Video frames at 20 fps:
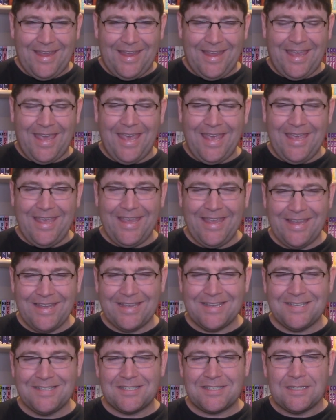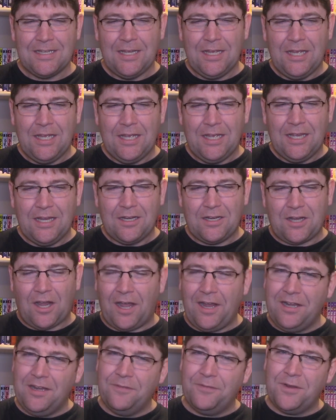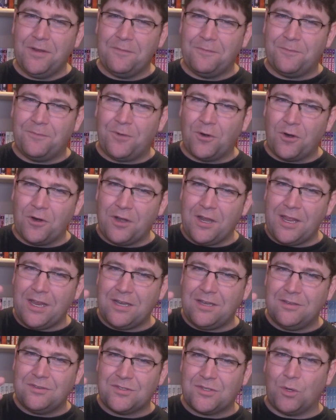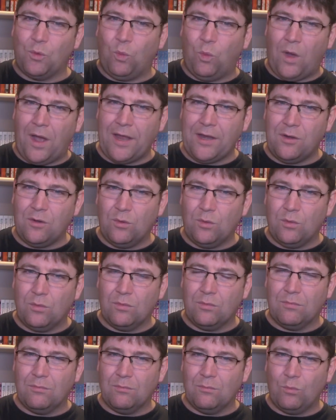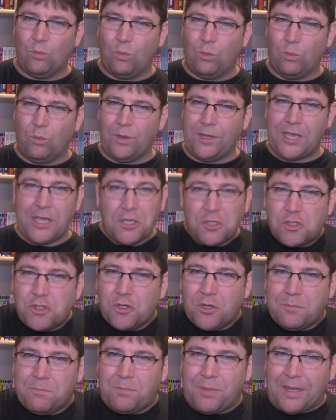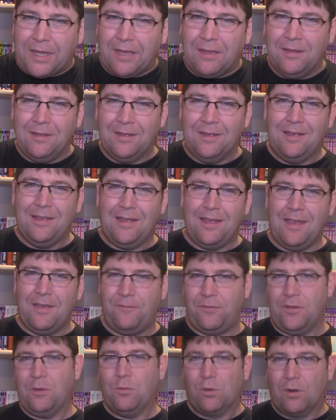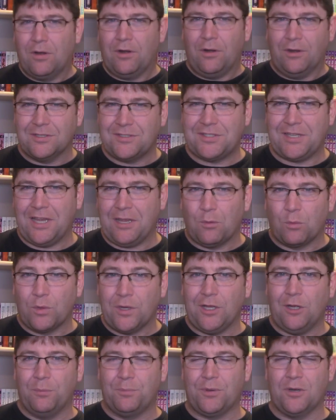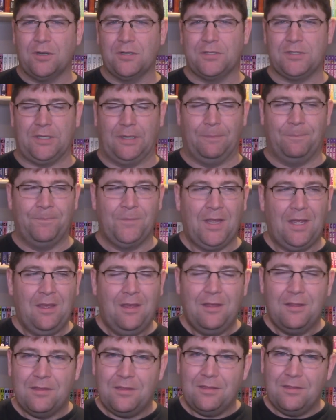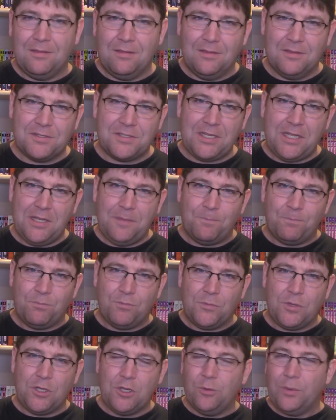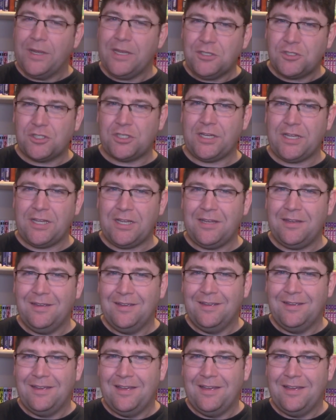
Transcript: he is kind of inverted to what he should be if he were, say, a real person. See, Yuichi